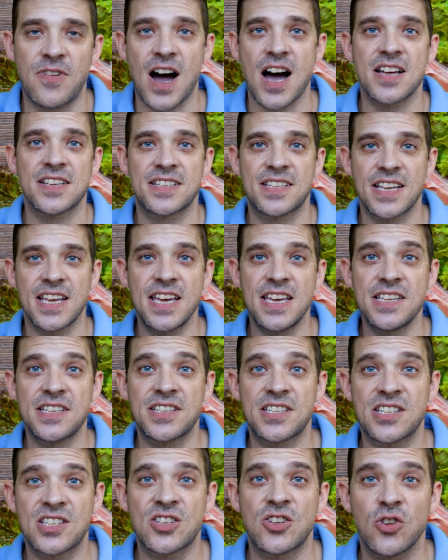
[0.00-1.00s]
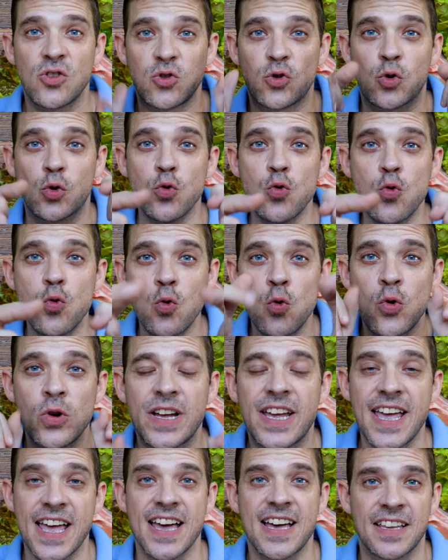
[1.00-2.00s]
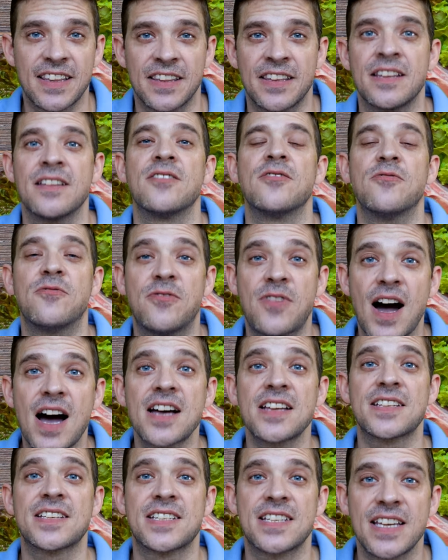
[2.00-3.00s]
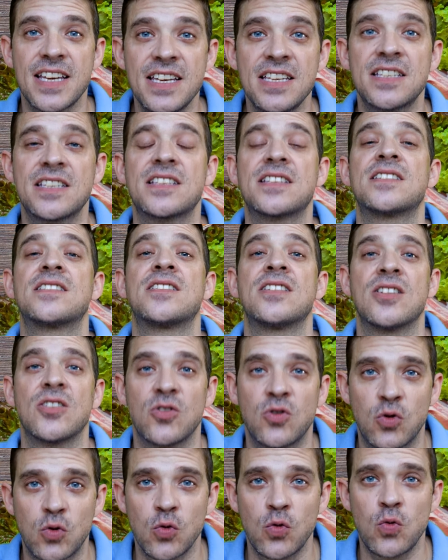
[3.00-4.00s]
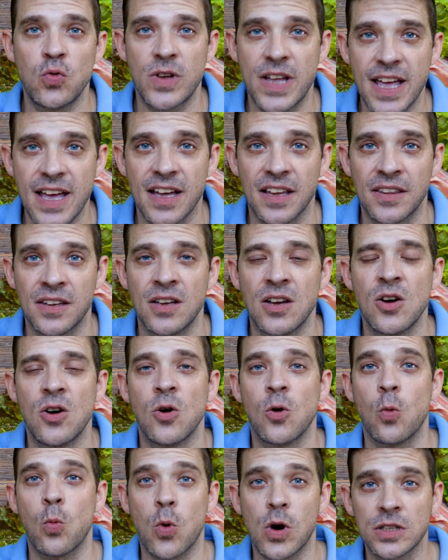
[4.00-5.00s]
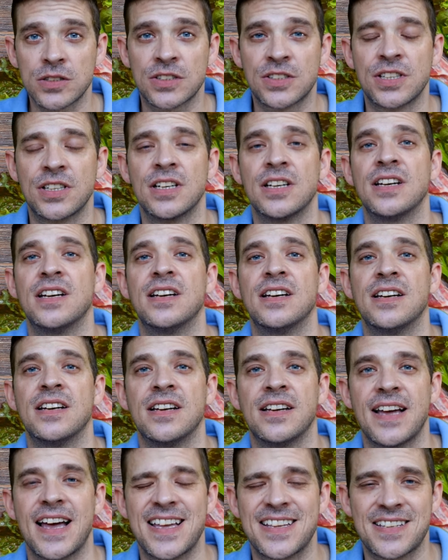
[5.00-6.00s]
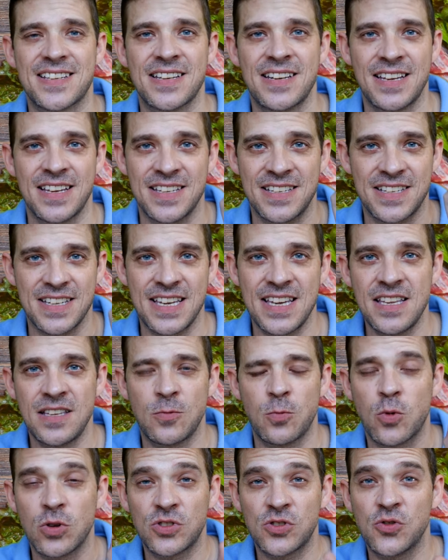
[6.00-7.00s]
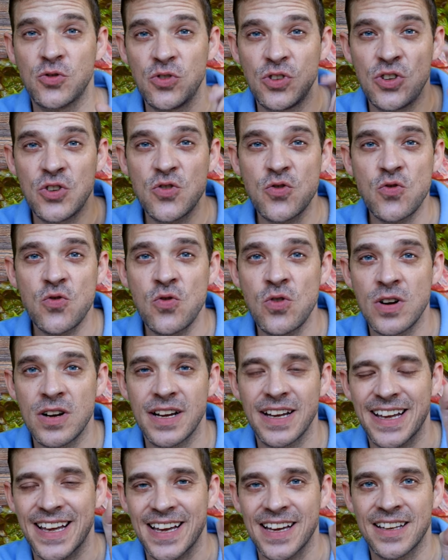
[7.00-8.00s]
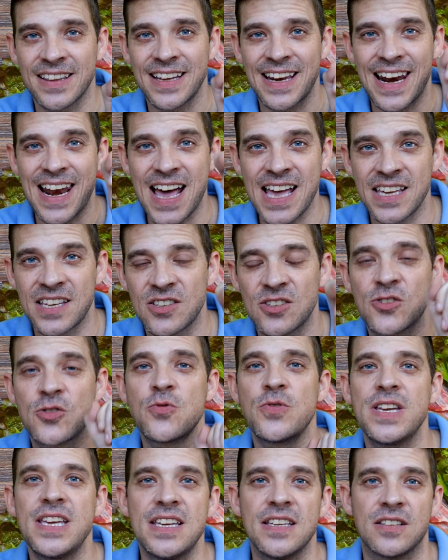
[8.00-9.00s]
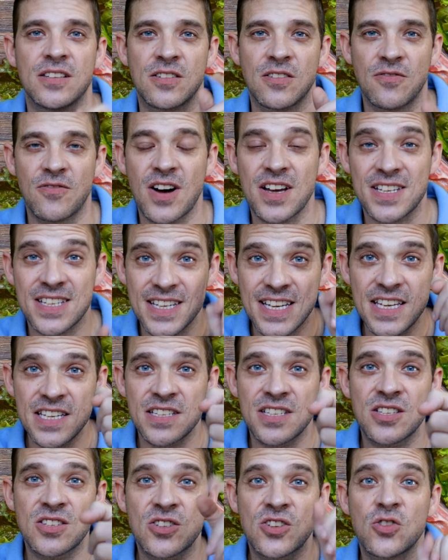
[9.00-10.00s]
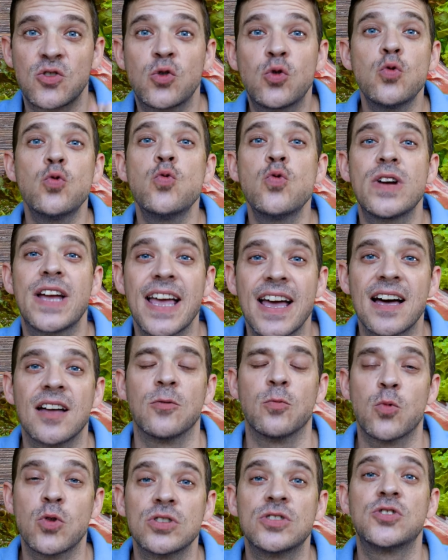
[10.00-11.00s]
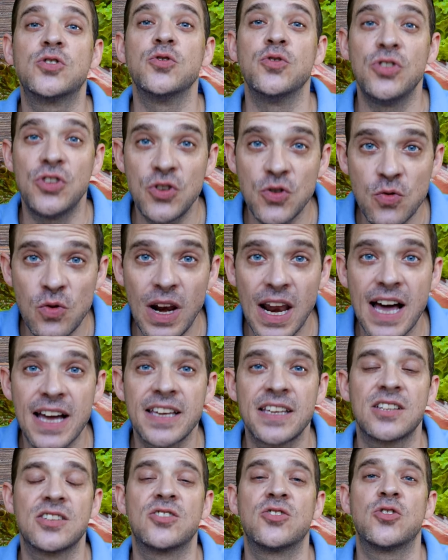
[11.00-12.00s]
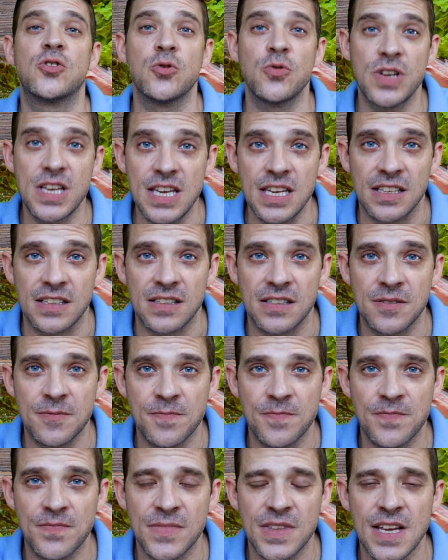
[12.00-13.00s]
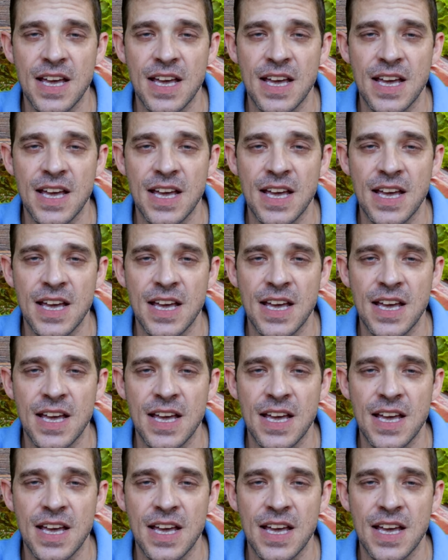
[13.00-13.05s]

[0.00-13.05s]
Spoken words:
Was isst du gern? Was isst du gern? What, essen is eat, what do you gern like to eat? Was isst du gern? What do you like to eat?